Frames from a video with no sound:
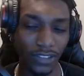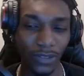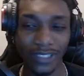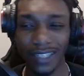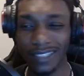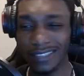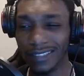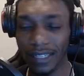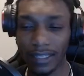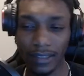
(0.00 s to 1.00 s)
So it's not
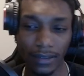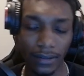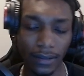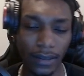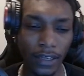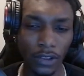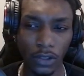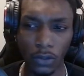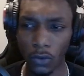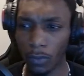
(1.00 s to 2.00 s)
just like the
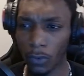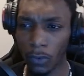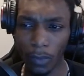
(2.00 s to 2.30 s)
normal